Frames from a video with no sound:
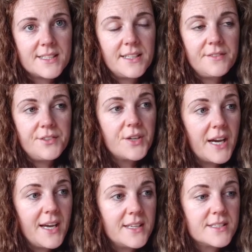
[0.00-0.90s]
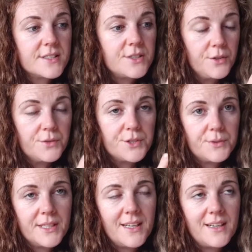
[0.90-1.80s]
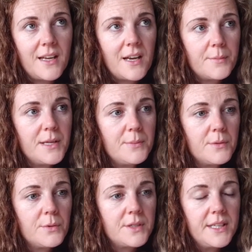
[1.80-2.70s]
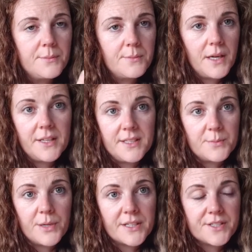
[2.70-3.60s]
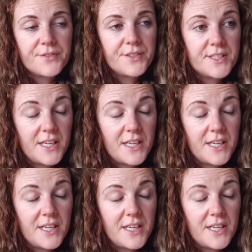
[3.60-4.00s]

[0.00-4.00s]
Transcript: And if you can't do it again, a lot of people I need to practice for this.